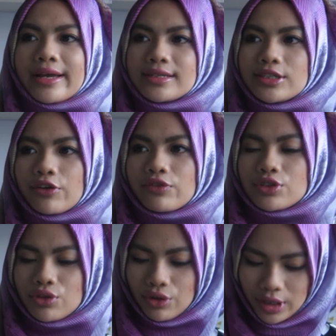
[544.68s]
ending of the
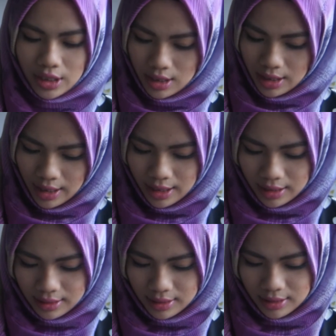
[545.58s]
story,
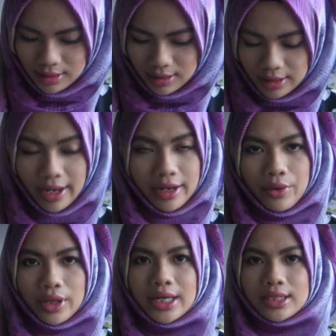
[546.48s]
and yeah, I
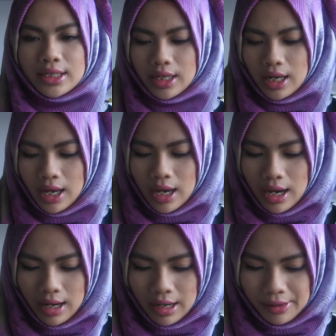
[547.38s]
quite liked it.
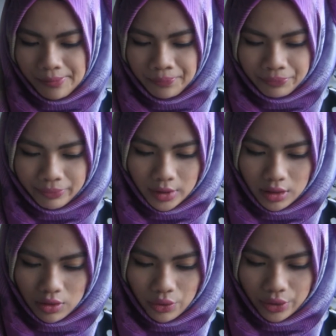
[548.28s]

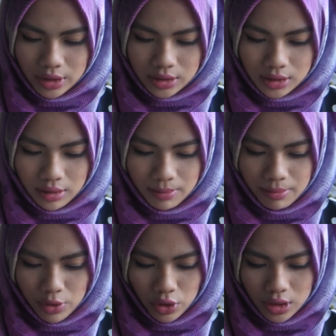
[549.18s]
According to the
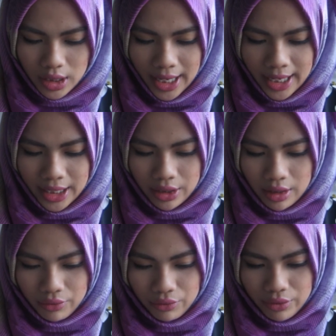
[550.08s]
book, I
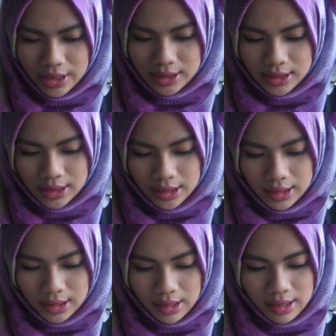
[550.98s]

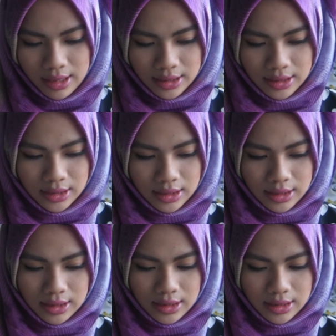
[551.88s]
rated
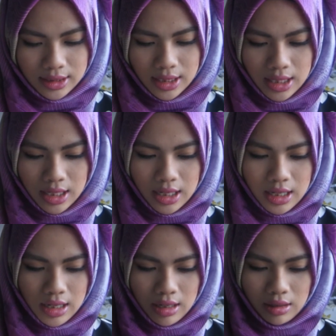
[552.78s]
this
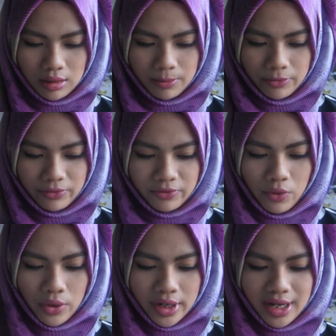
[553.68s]

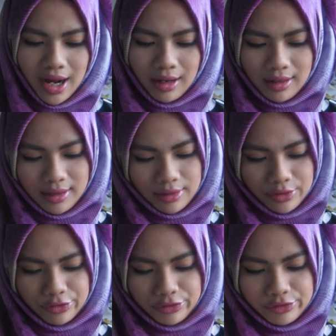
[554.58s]
4.5.
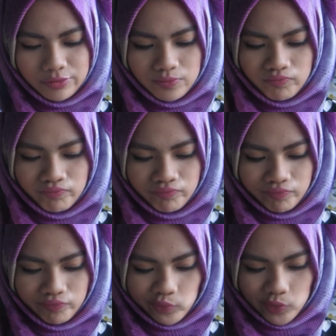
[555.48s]
I
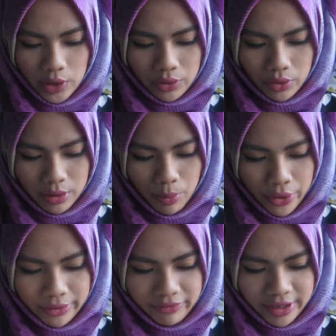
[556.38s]
wonder what the
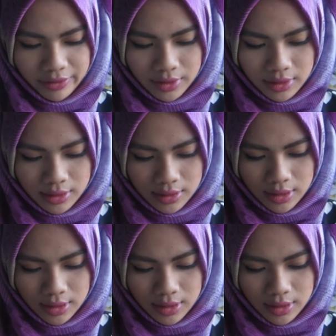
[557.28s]
0.5 was.